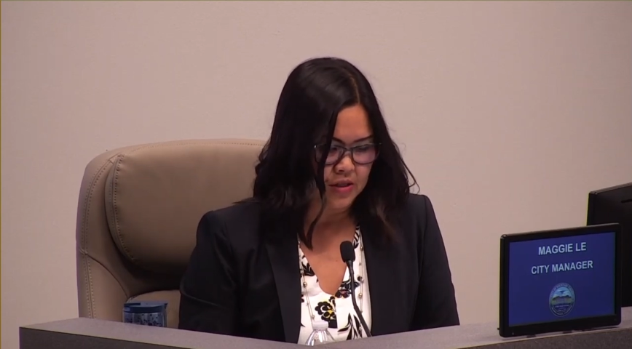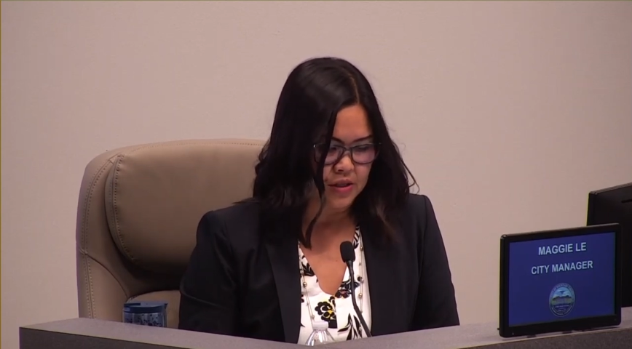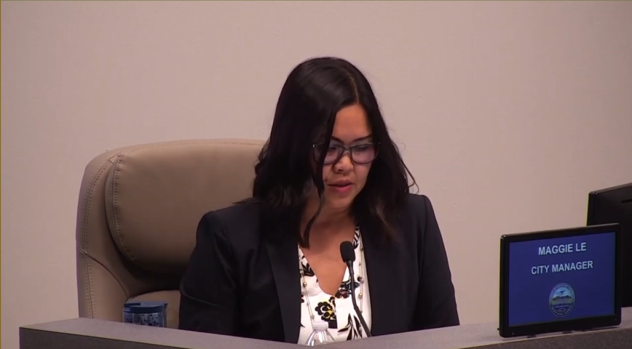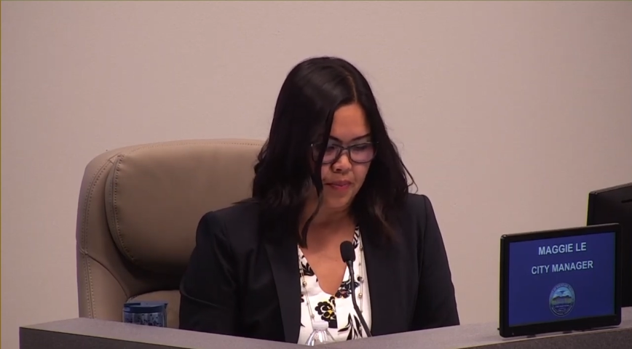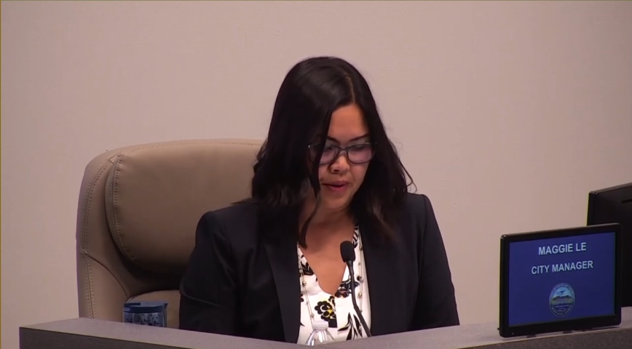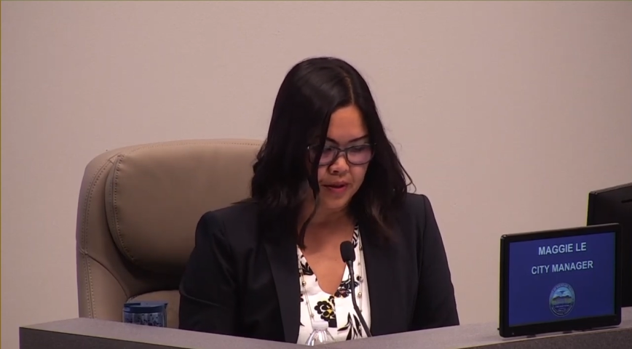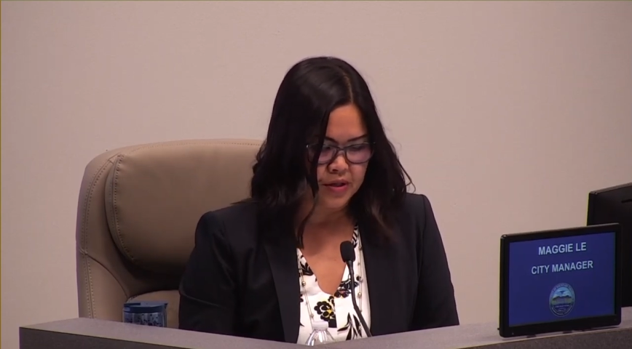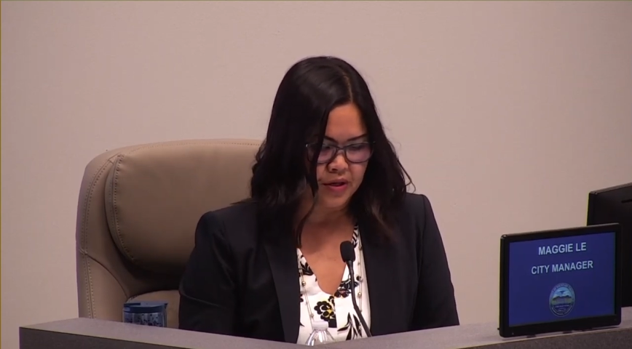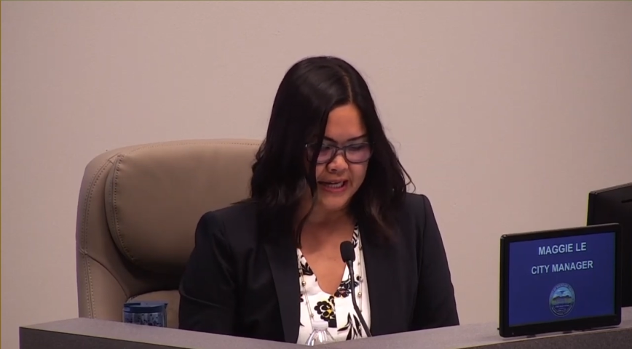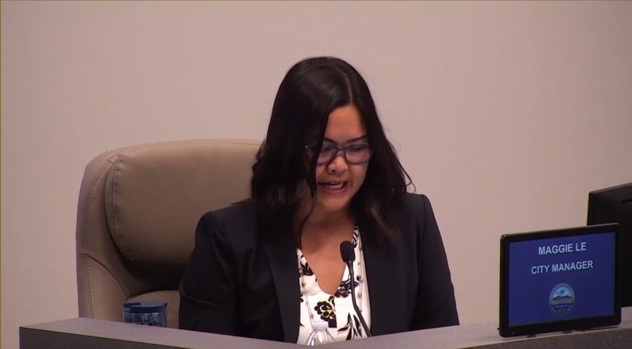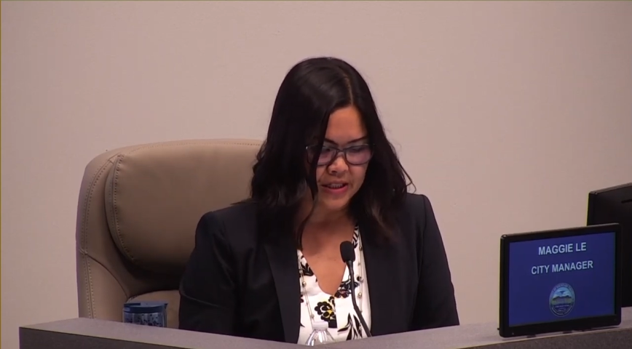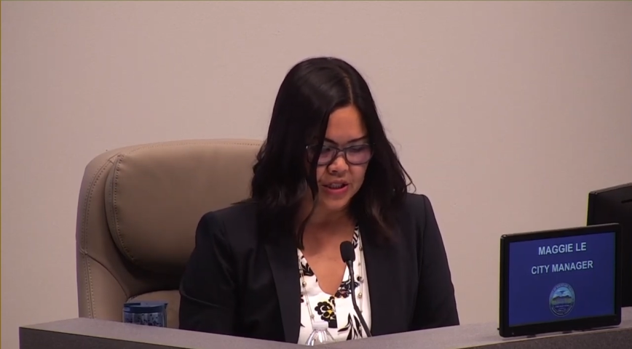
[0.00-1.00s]
So put on
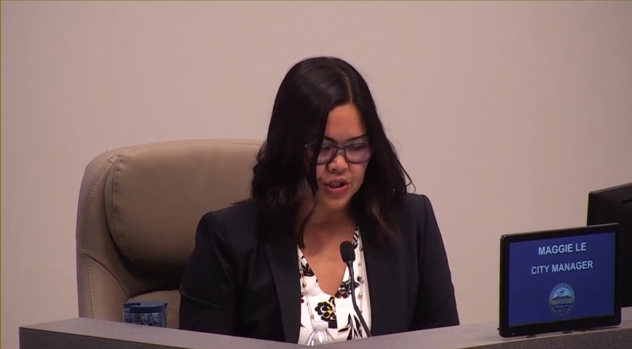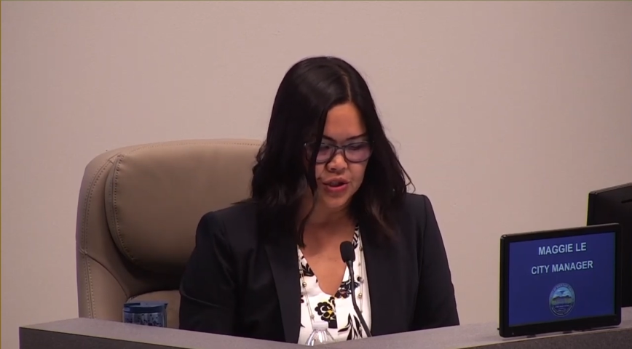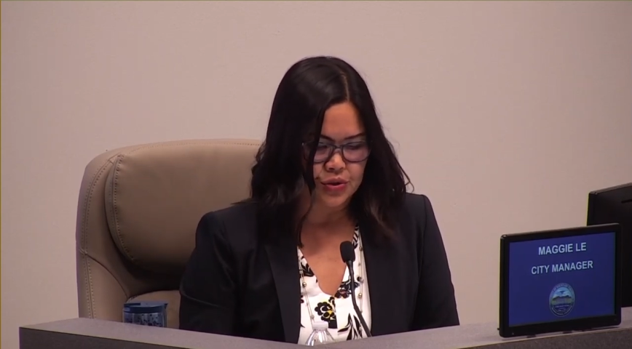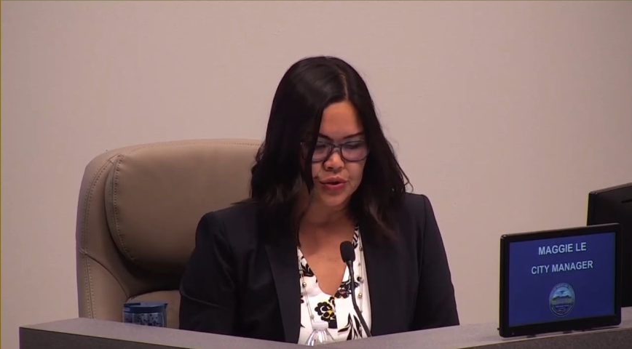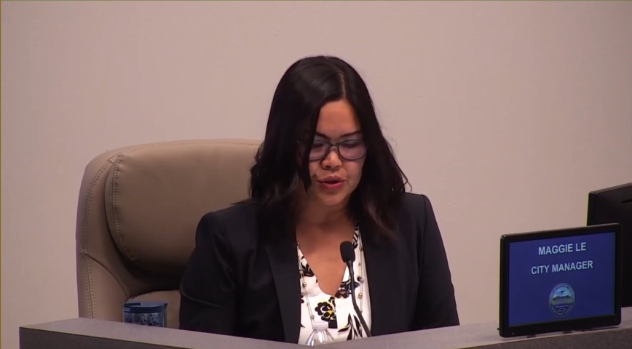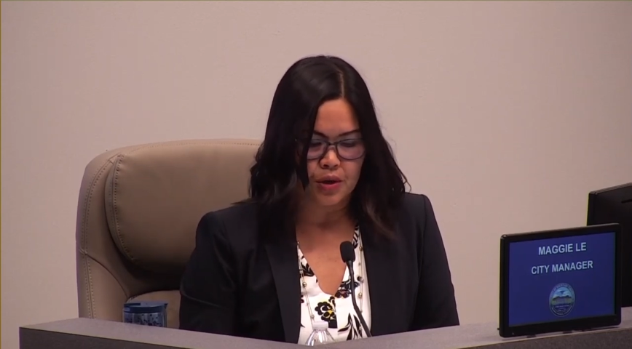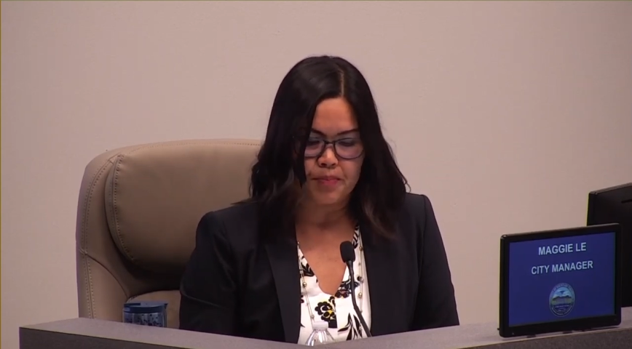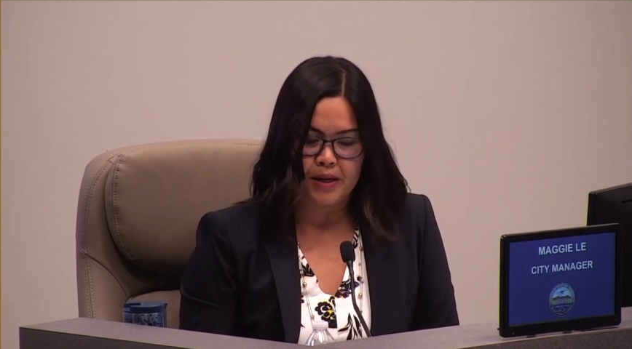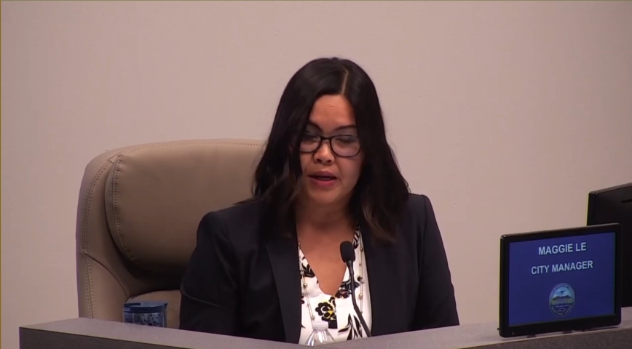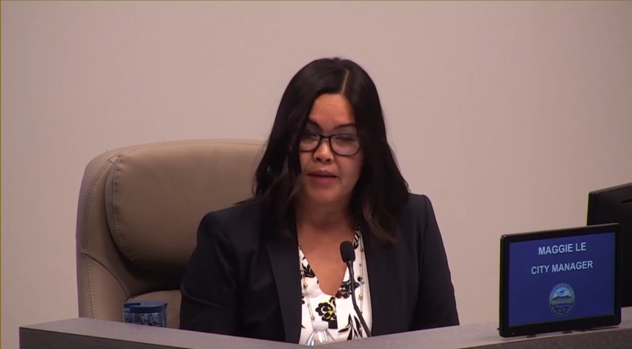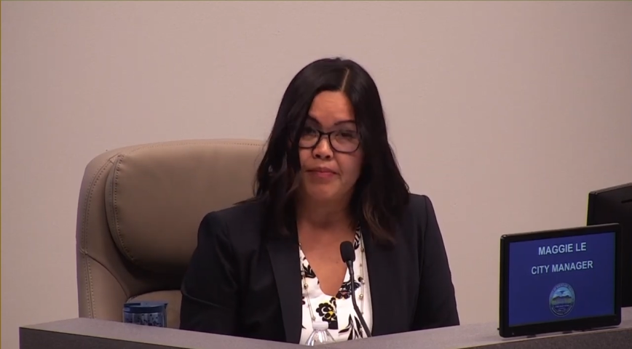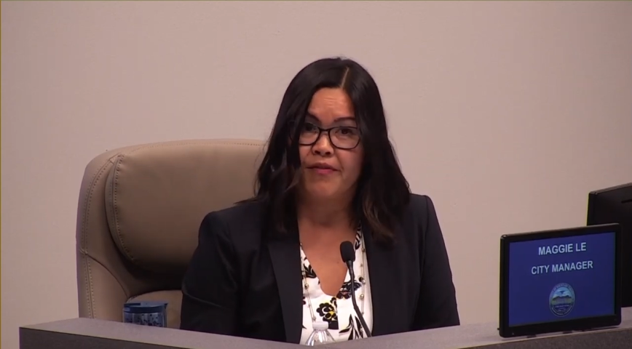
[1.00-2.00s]
your dancing shoes or
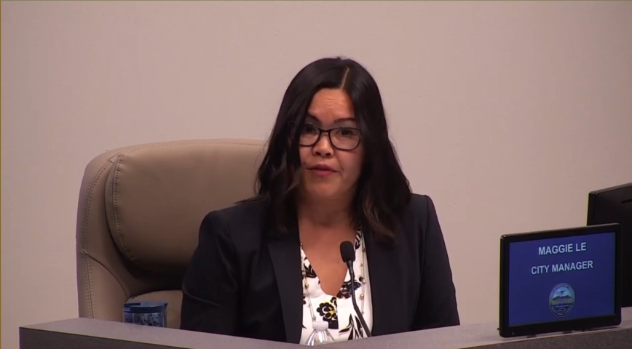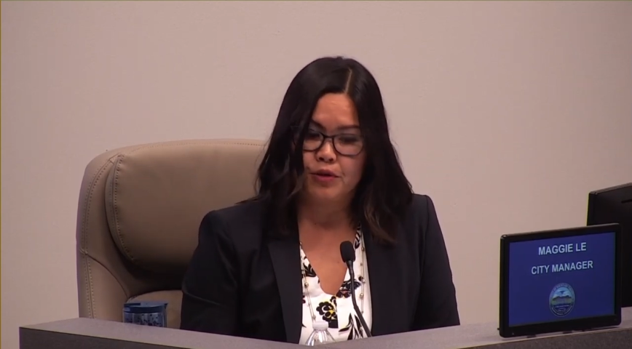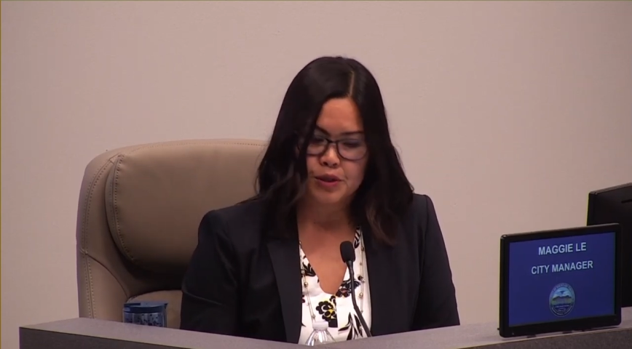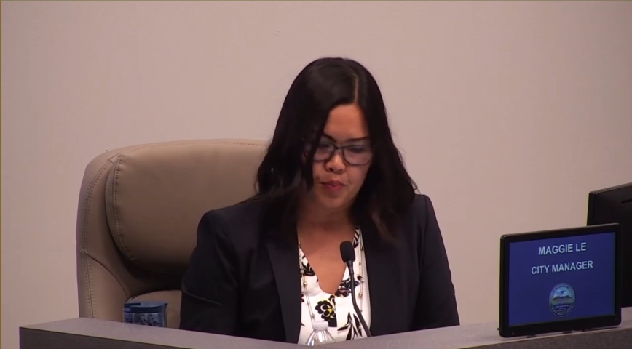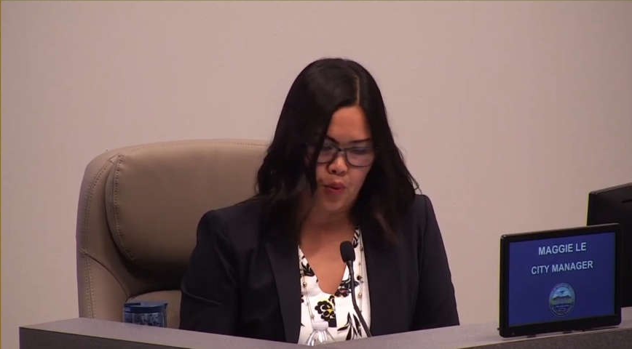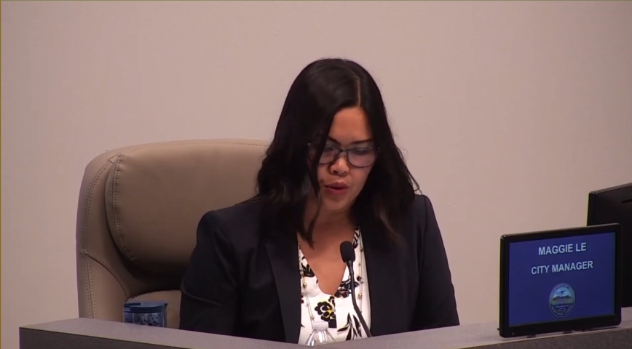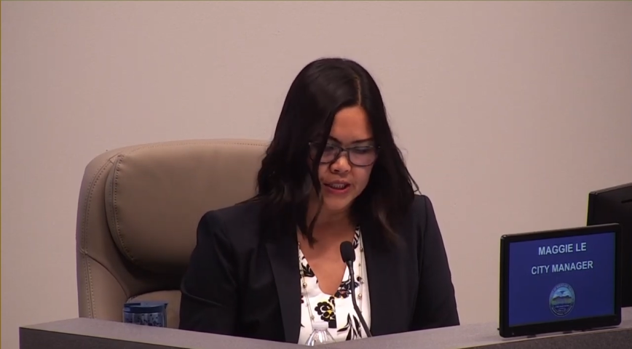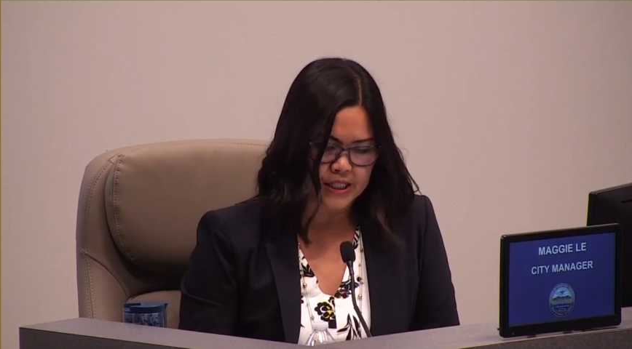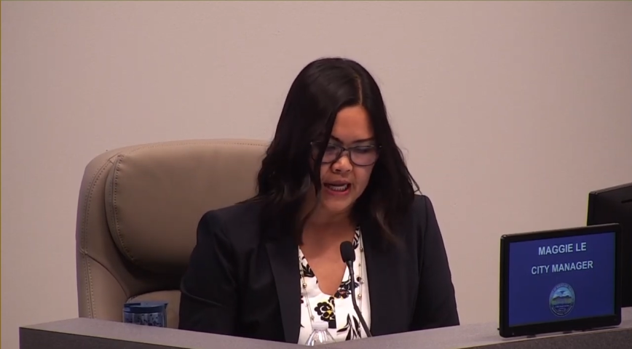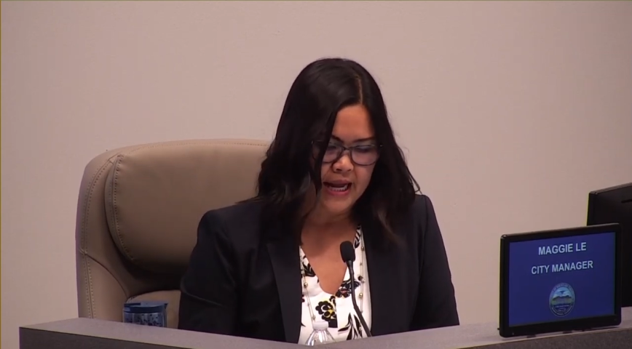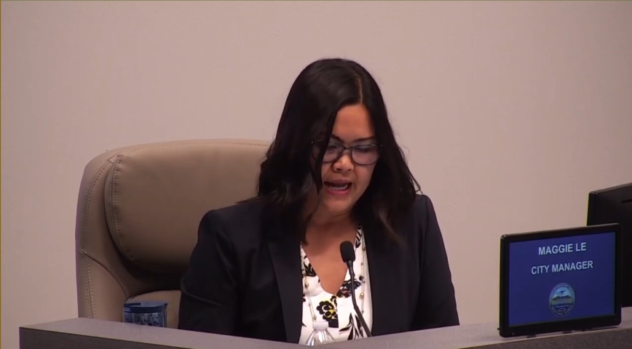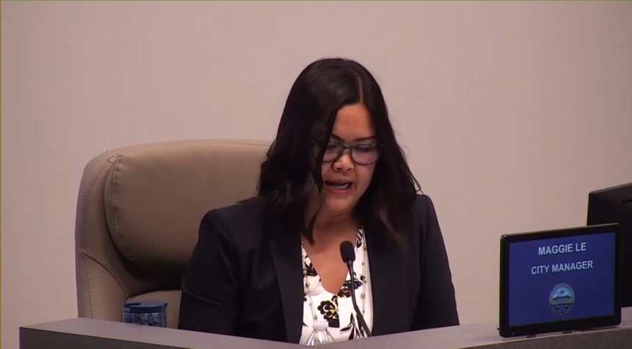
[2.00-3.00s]
pick up a few
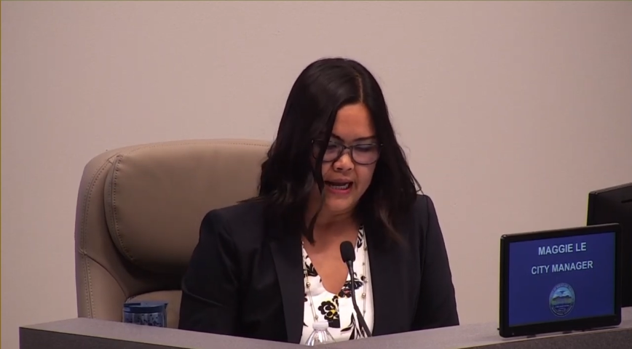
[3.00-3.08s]
sports